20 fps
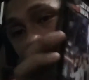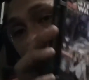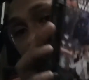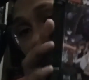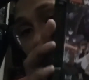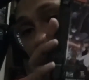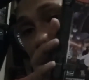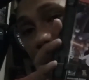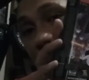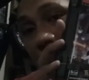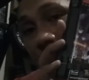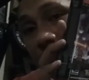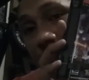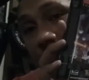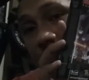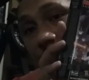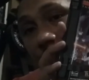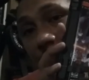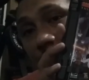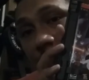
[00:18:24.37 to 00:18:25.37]

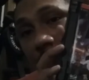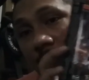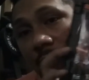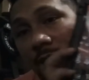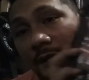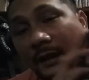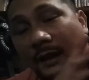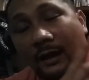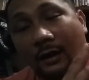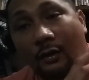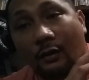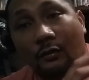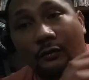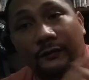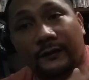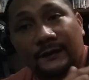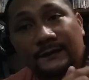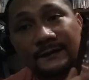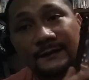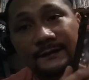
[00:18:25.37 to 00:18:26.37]
Complete. Oh,
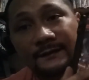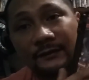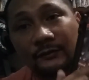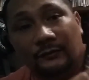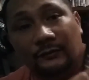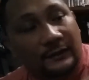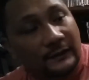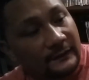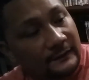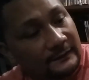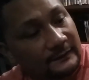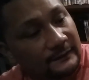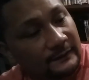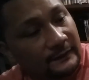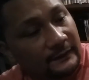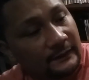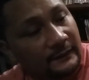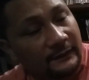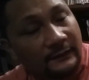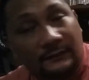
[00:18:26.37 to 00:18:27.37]
this is the one,
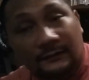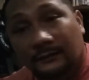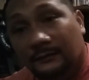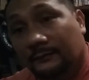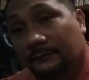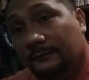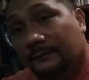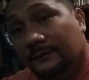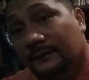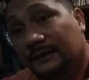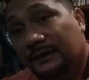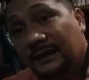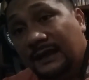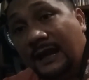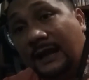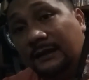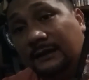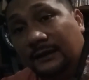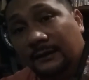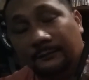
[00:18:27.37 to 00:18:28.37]
see?
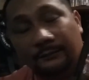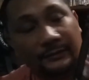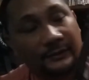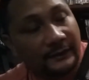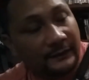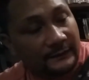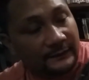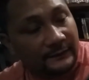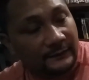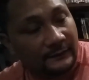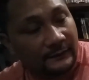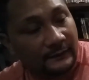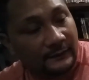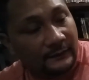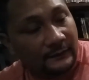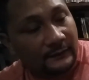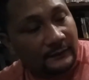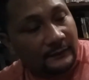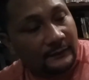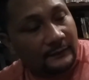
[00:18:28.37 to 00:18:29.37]
Not complete.
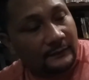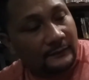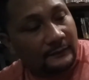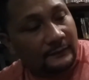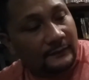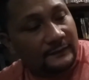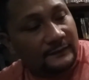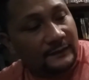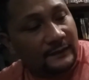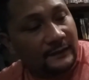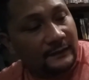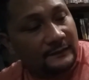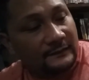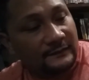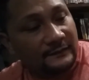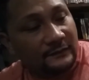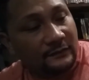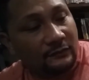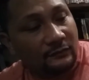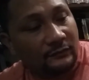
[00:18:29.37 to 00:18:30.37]
This has
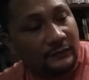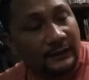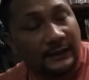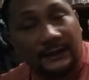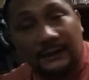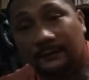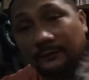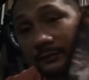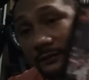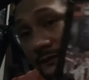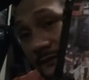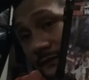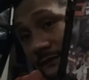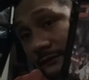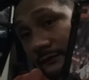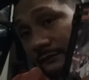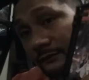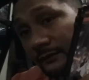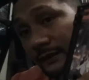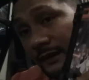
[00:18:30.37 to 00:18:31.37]
Soul Calibur
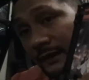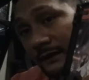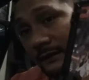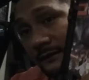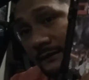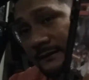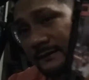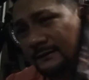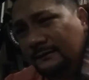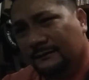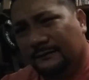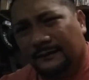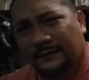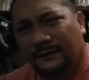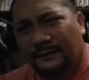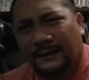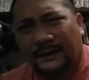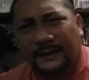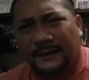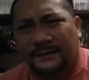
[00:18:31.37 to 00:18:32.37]
2, yes.
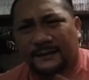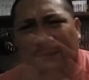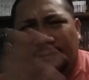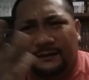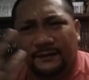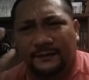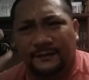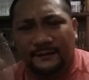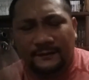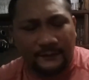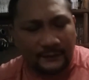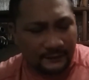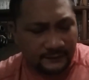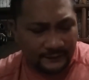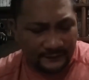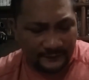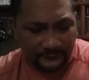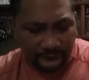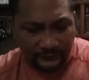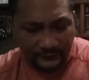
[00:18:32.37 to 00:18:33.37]
Like I said just
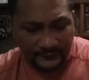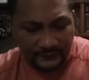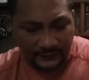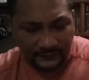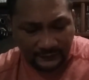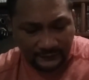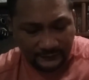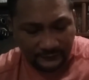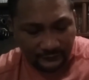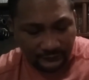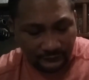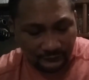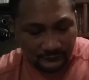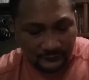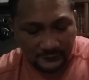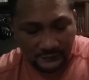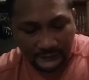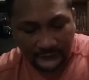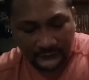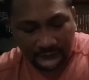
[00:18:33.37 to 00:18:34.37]
just a few seconds ago,
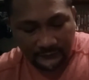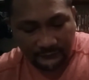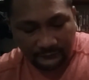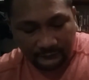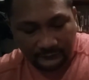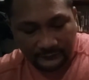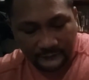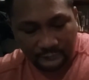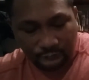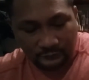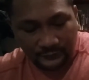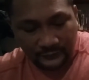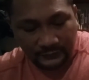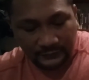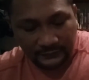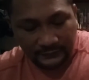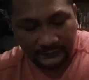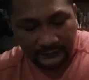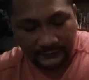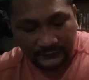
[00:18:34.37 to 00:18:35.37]
there's one
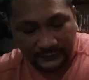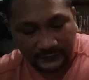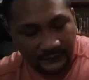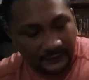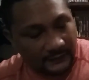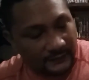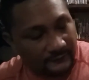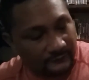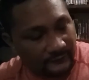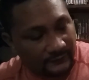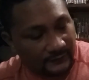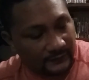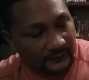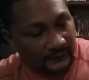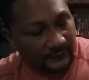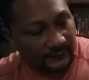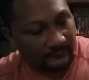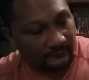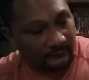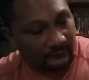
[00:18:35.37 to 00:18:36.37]
that did not have the
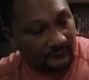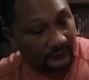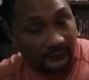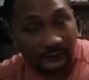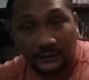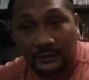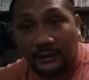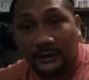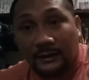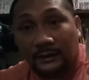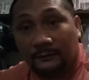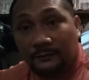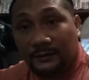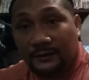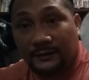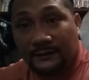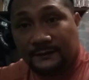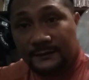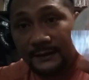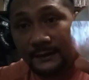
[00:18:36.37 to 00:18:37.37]
game,
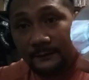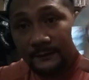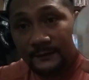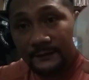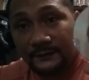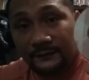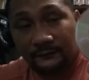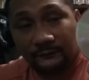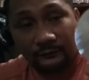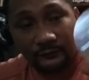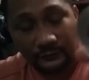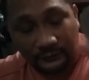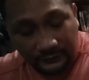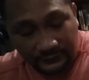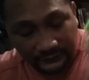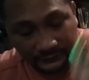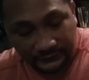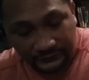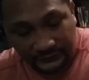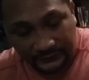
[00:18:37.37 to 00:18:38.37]
but this game is in real
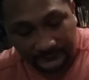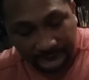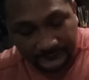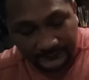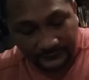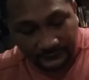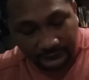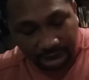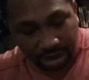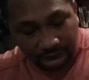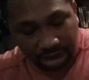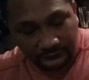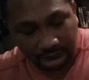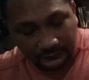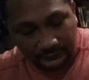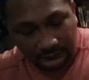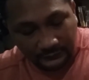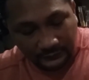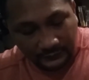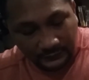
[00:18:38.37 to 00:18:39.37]
good shape. So,
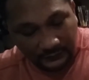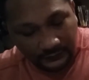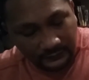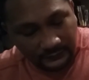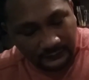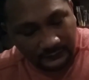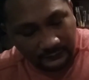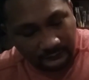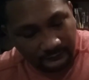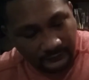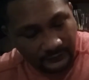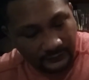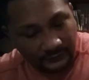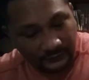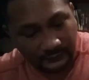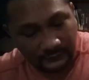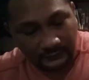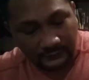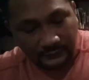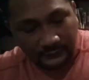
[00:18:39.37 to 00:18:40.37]
um,